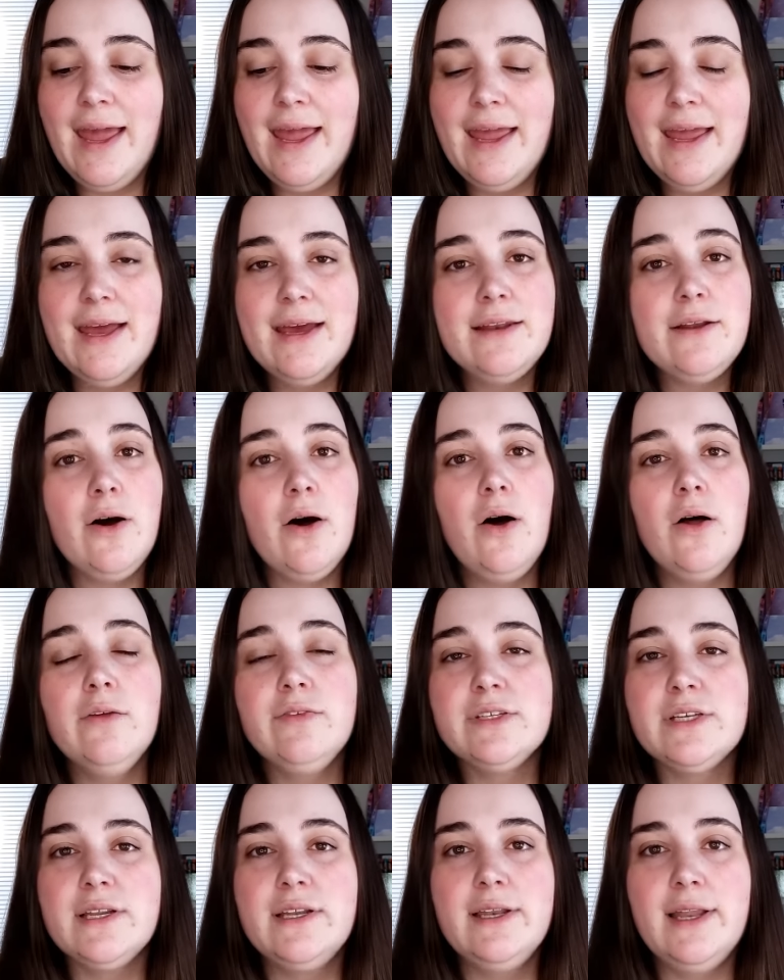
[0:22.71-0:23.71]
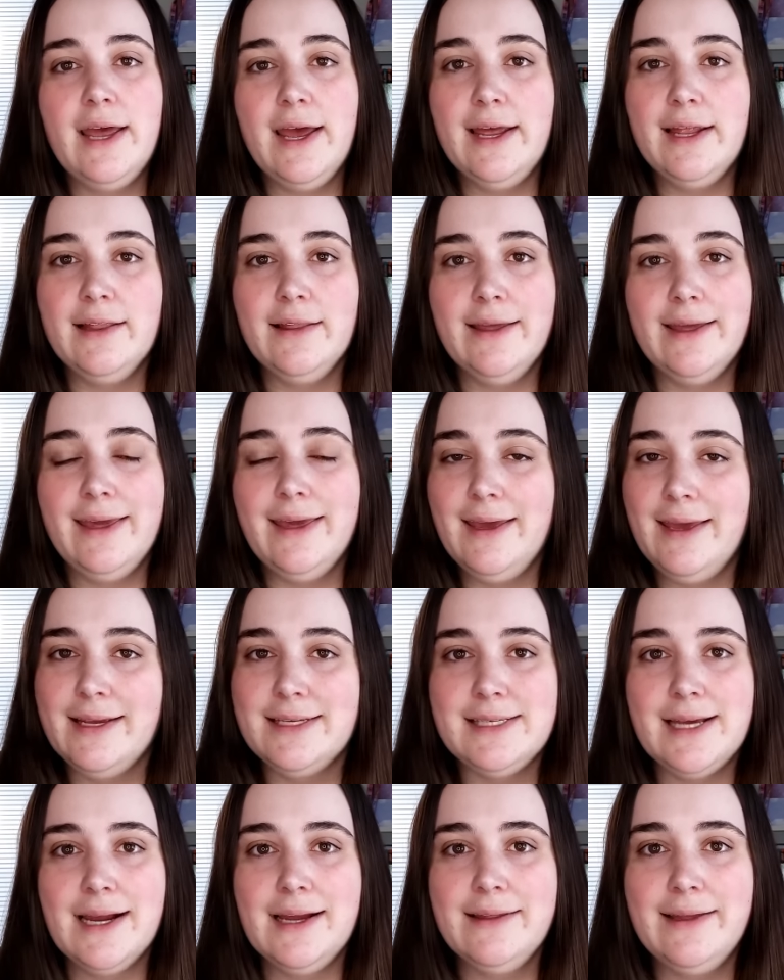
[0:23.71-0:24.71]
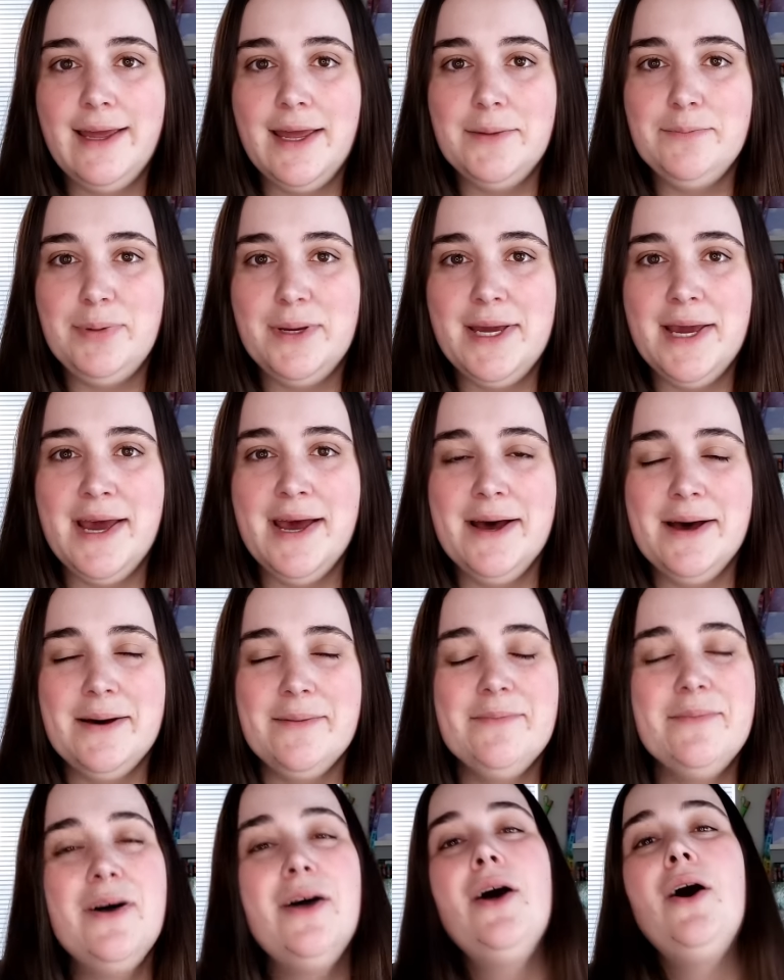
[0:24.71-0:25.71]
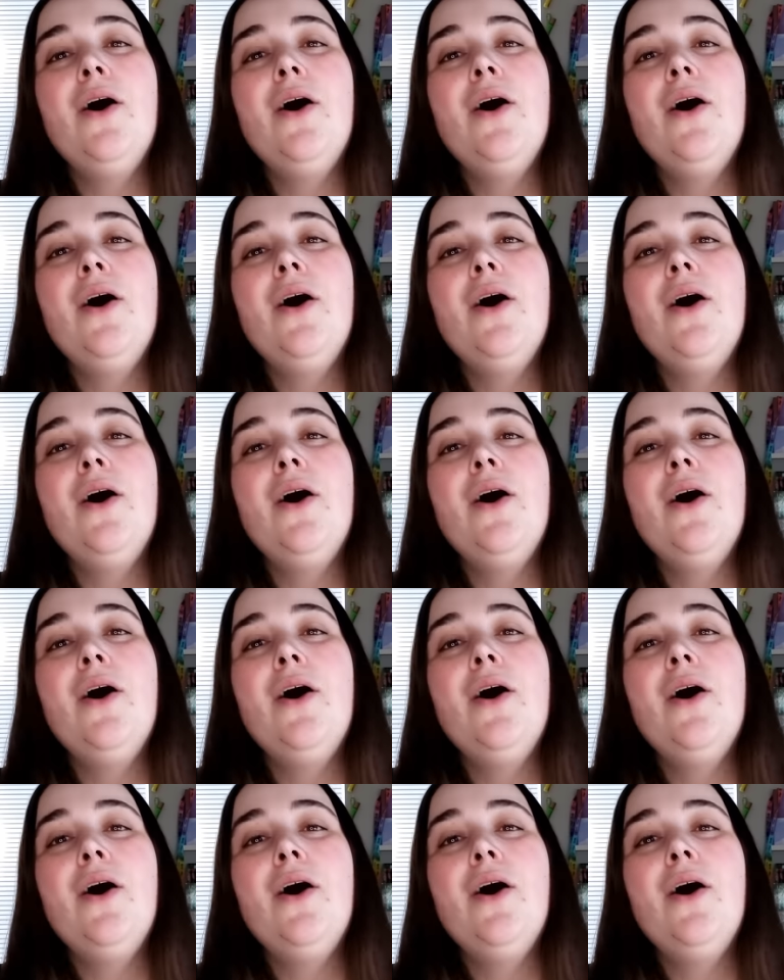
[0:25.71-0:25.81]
And all of a sudden at like exactly 8 p.m.,